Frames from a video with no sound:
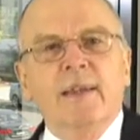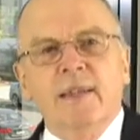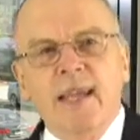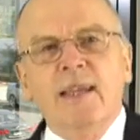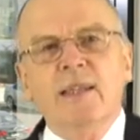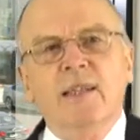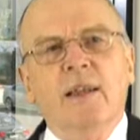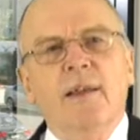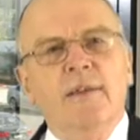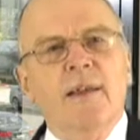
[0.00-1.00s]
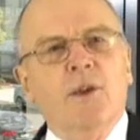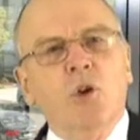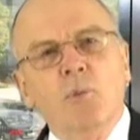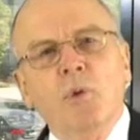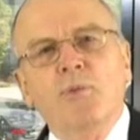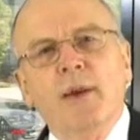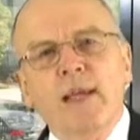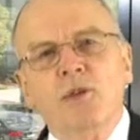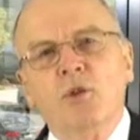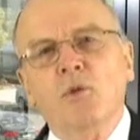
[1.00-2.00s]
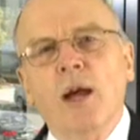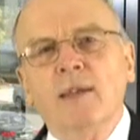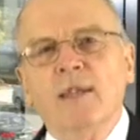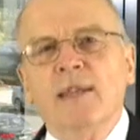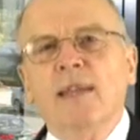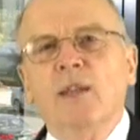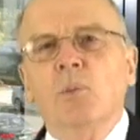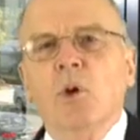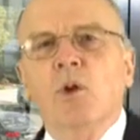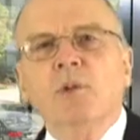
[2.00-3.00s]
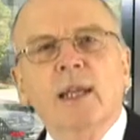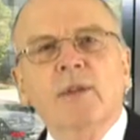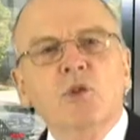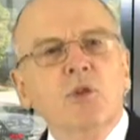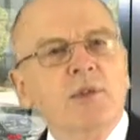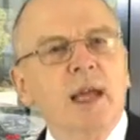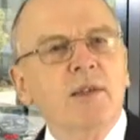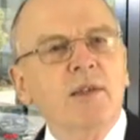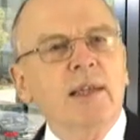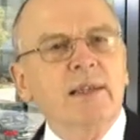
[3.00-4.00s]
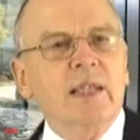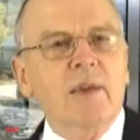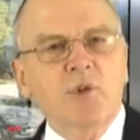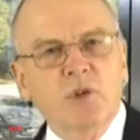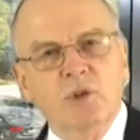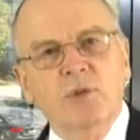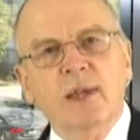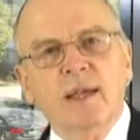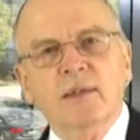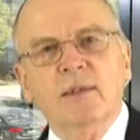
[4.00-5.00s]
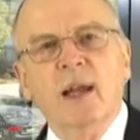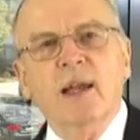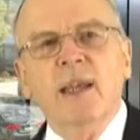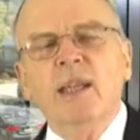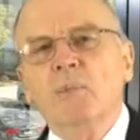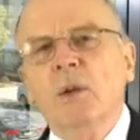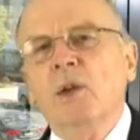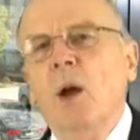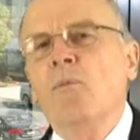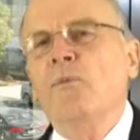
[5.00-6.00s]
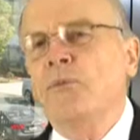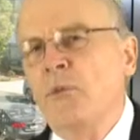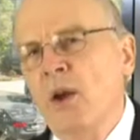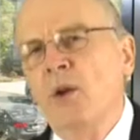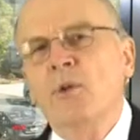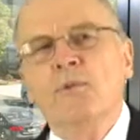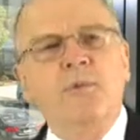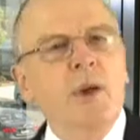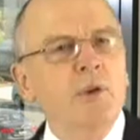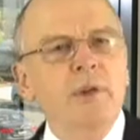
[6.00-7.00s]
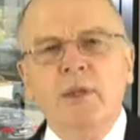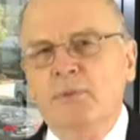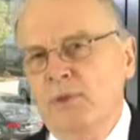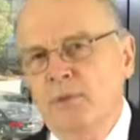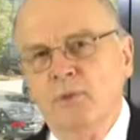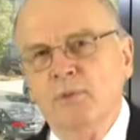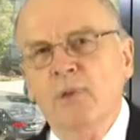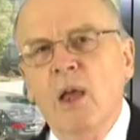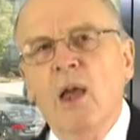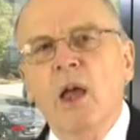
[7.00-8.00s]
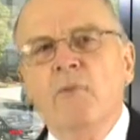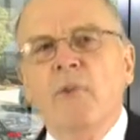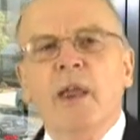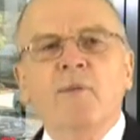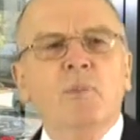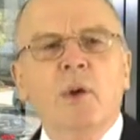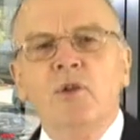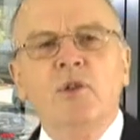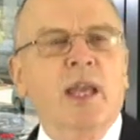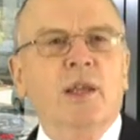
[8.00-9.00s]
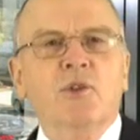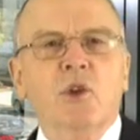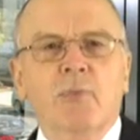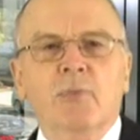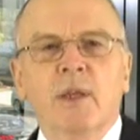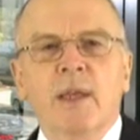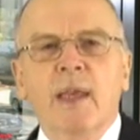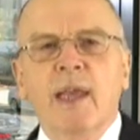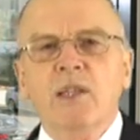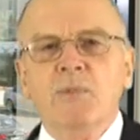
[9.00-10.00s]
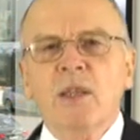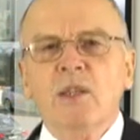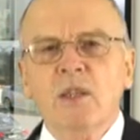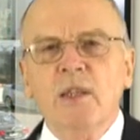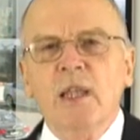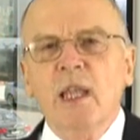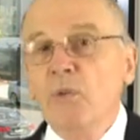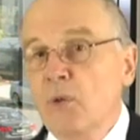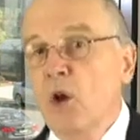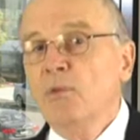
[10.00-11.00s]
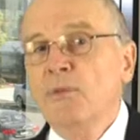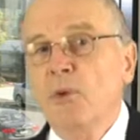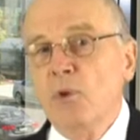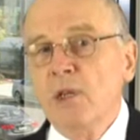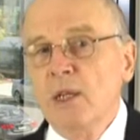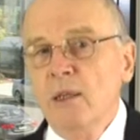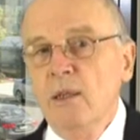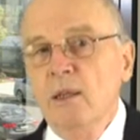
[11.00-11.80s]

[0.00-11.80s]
Since the global financial crisis hit the world in 2007 to 2009, it's become very, very difficult for everybody to get a job, especially if you're over 40